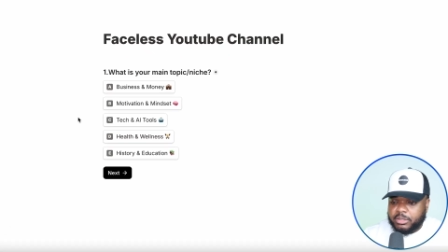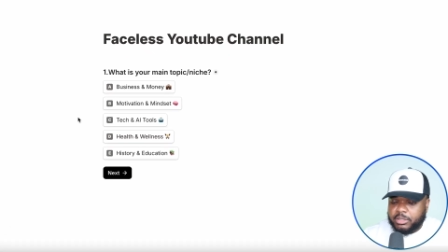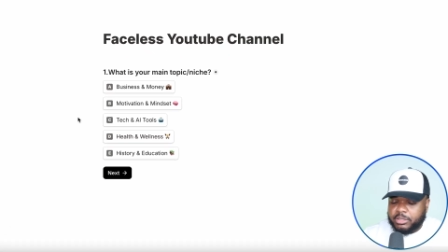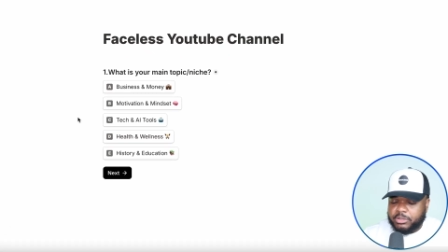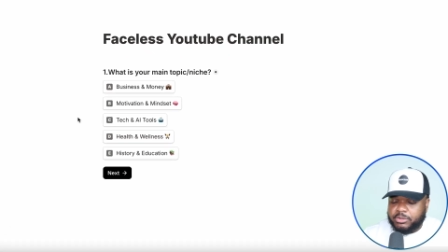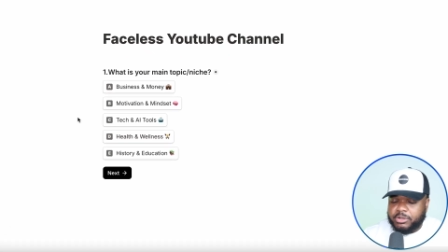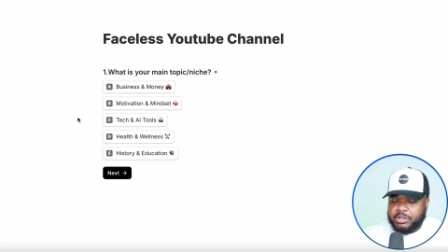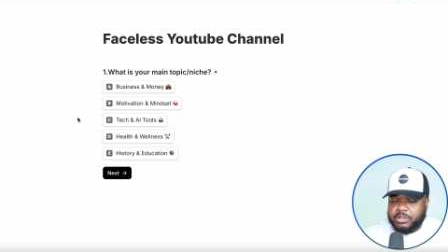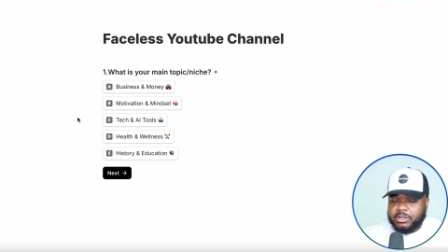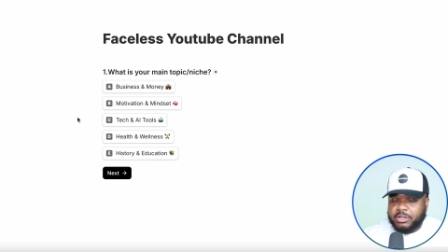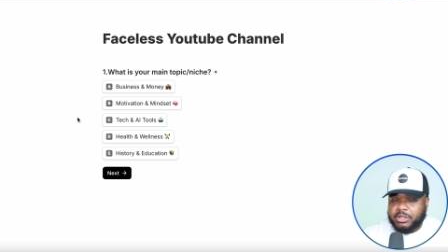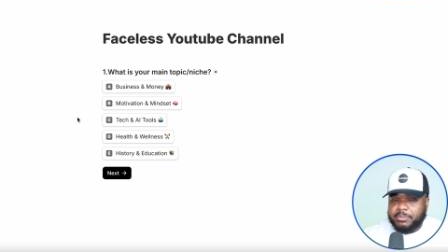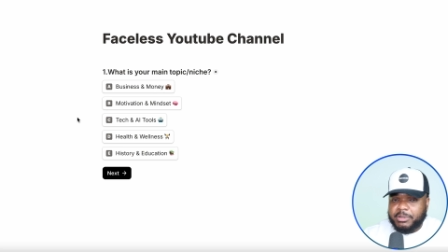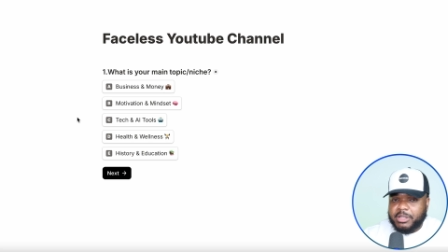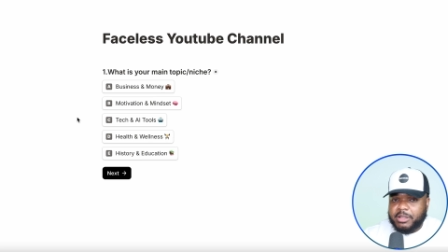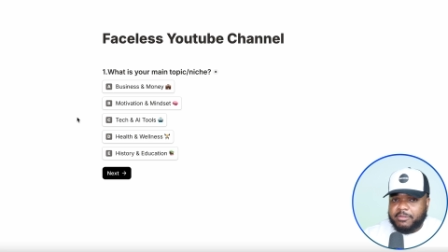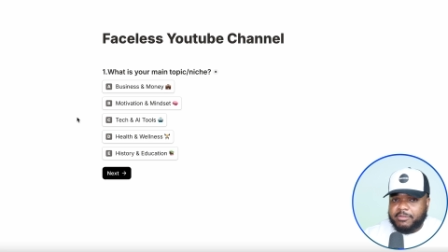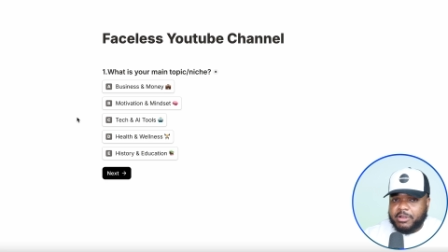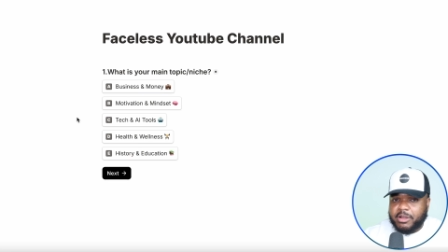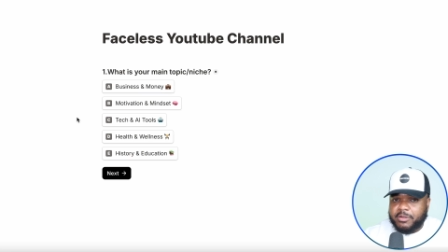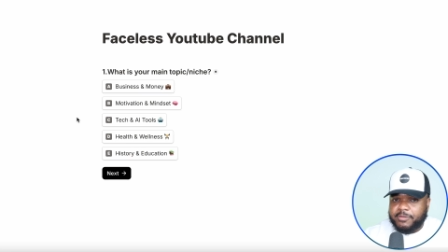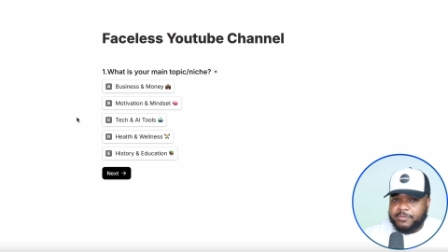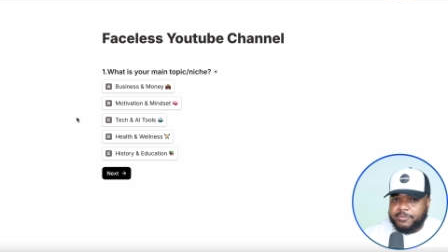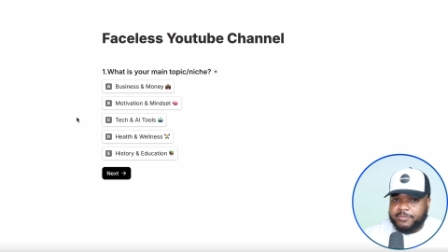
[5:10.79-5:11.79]
There's only going to be
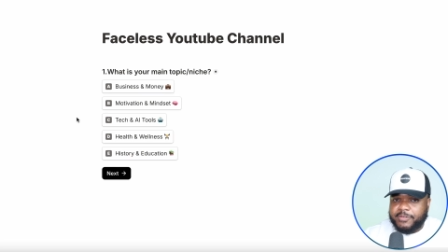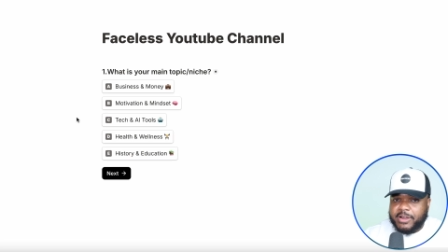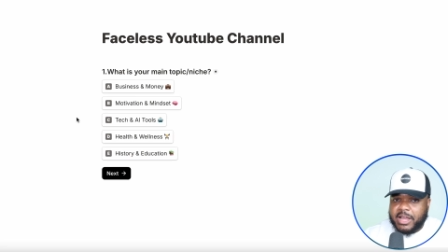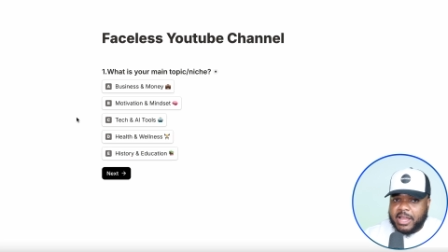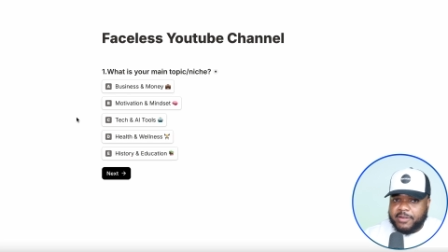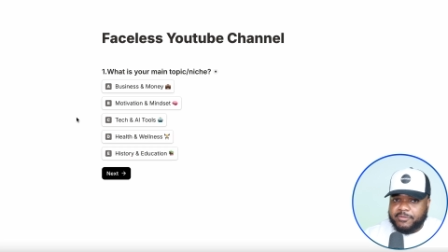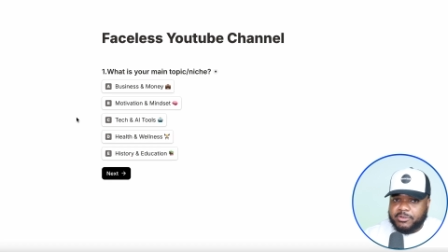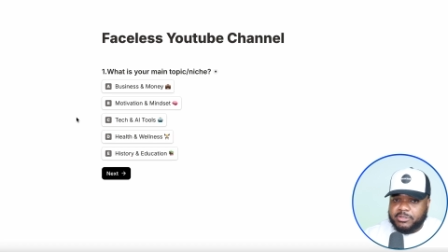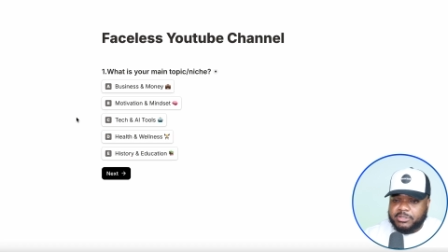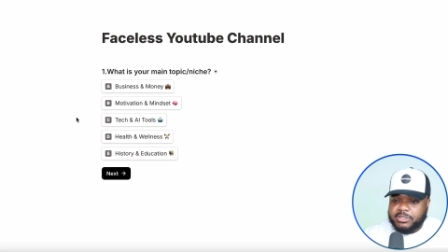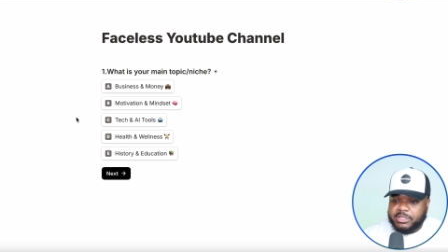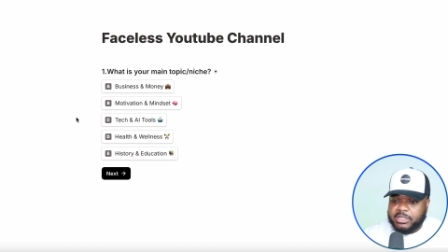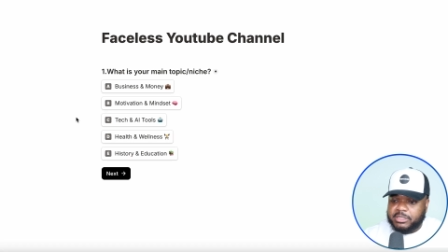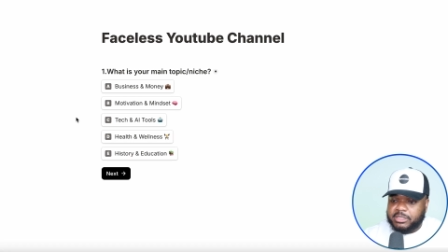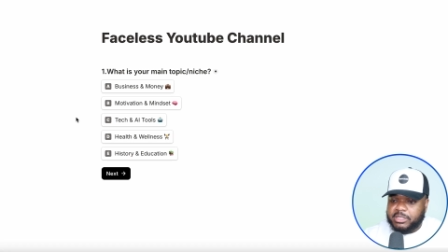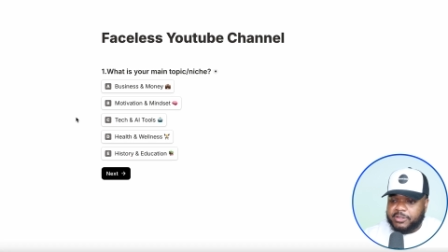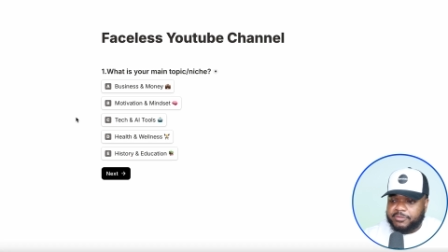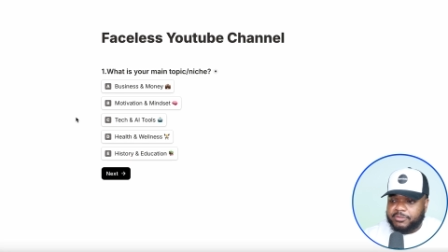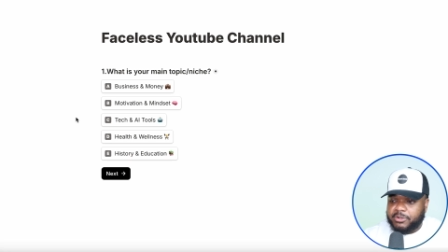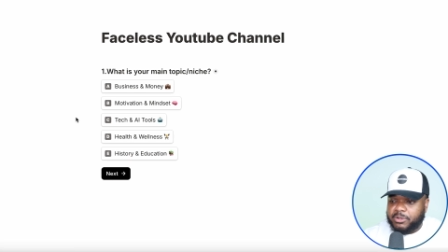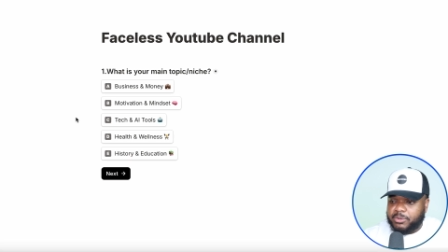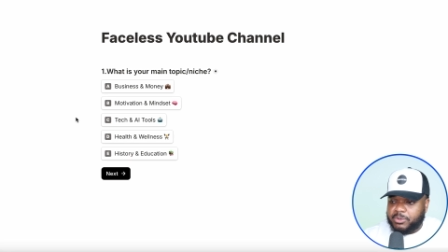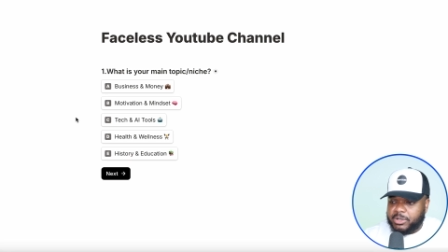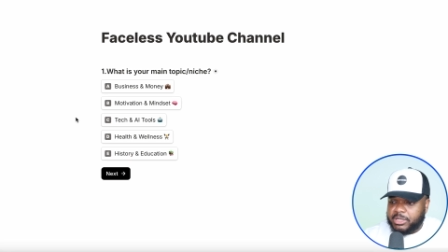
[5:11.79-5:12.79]
around five or six
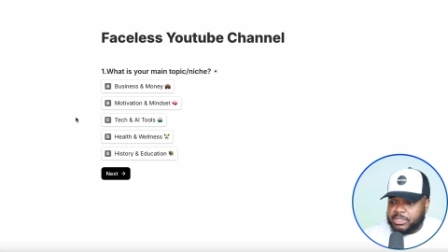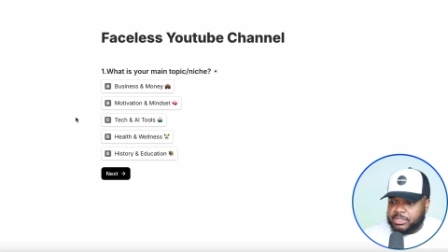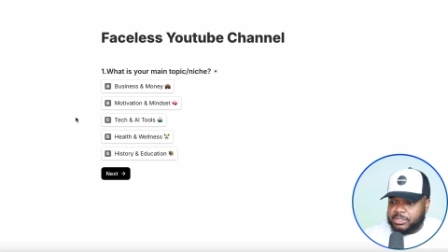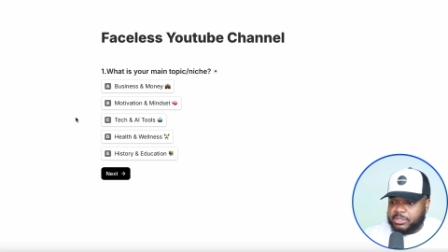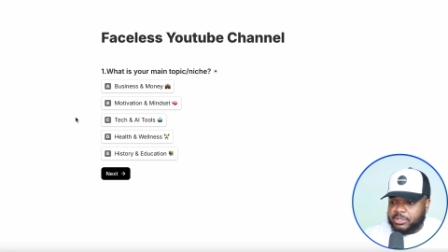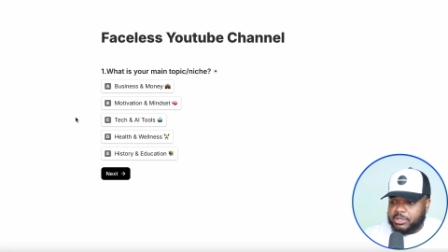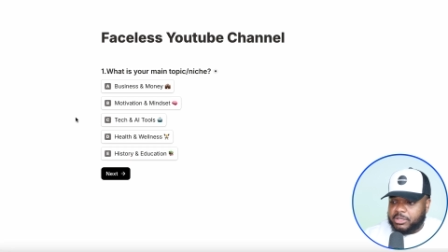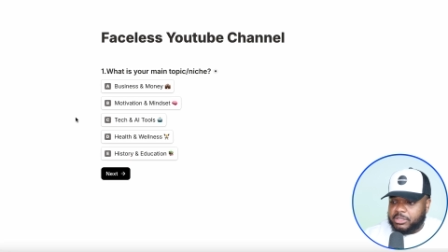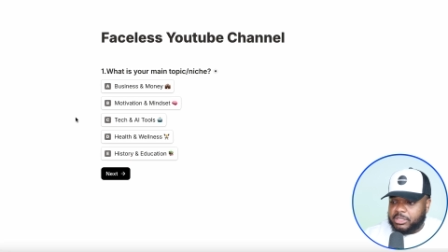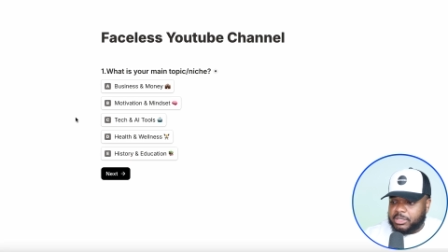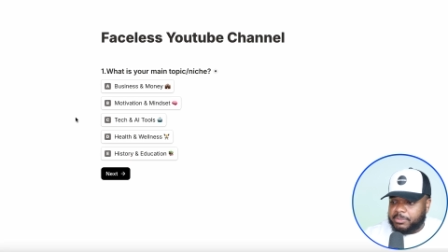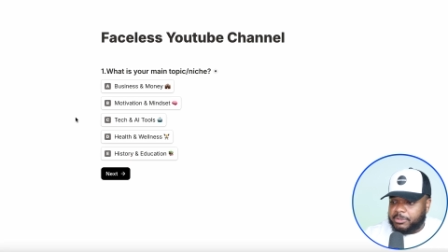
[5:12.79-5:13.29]
different questions.